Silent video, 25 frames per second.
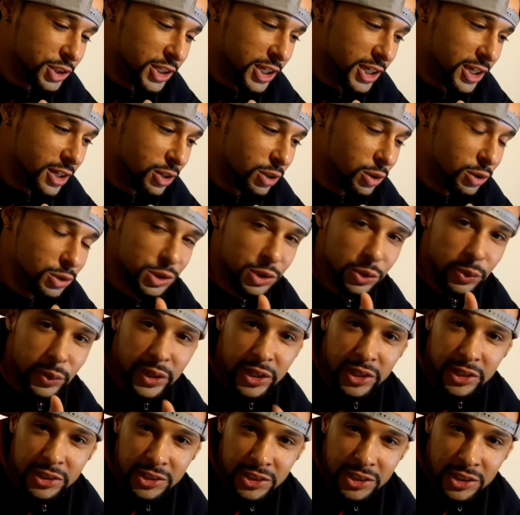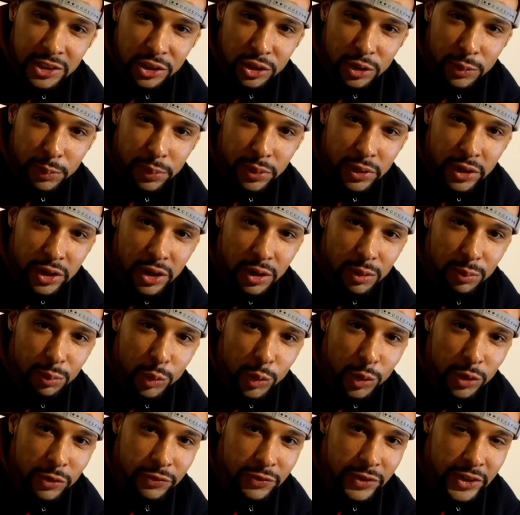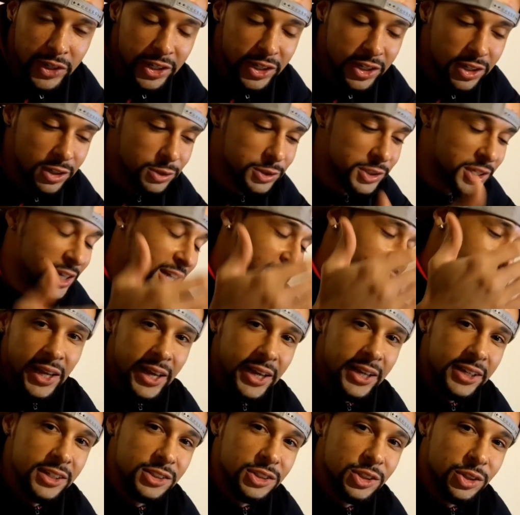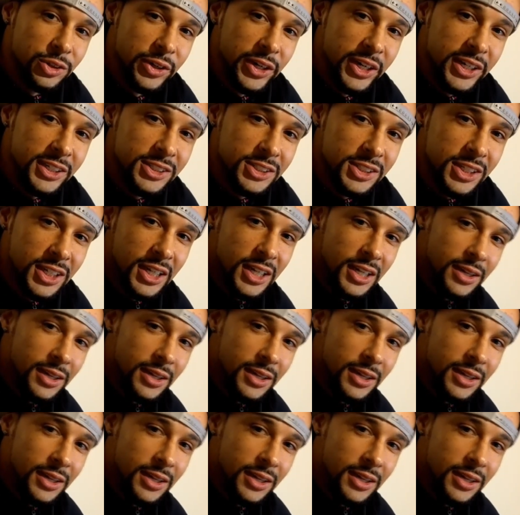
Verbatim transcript: the channel so we can continue to put out more videos. And until next